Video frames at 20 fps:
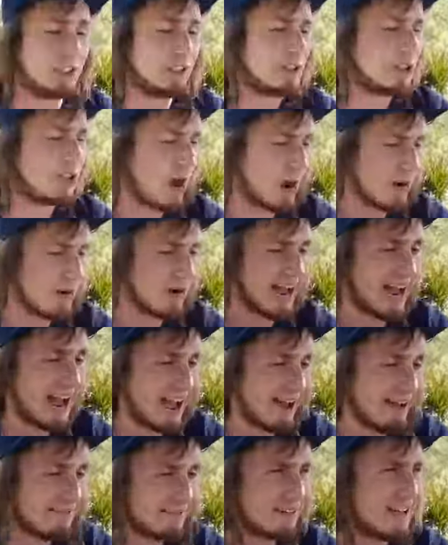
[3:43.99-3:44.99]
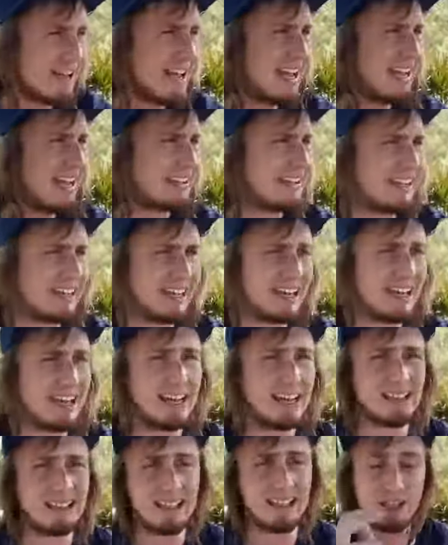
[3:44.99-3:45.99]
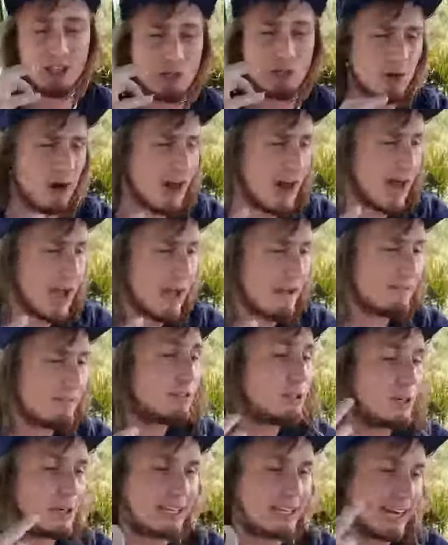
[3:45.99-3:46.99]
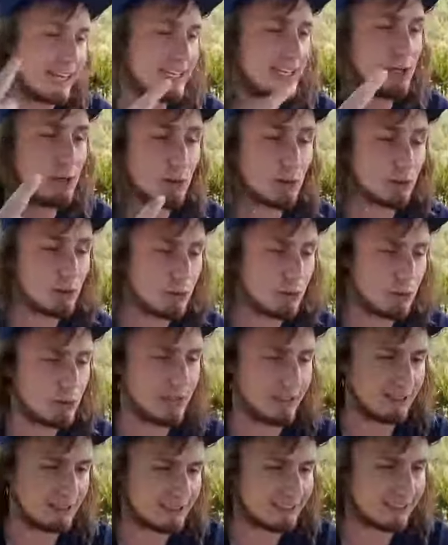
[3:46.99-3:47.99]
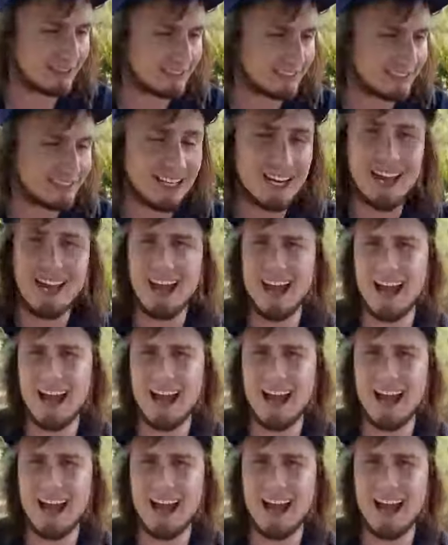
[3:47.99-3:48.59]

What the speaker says: You don't have the drive to get you through those things.